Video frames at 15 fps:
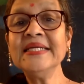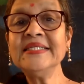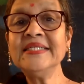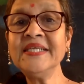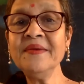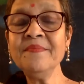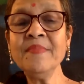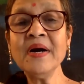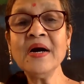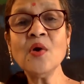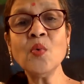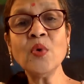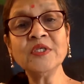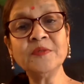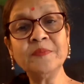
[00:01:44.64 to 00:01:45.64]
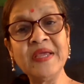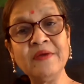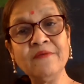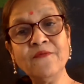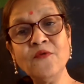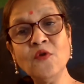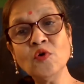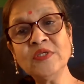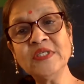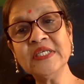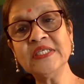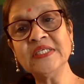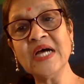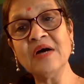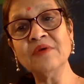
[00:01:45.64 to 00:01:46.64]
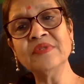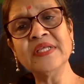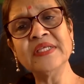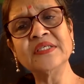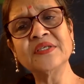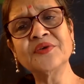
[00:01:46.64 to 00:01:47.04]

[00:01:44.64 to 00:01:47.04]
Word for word: Timber was being floated down this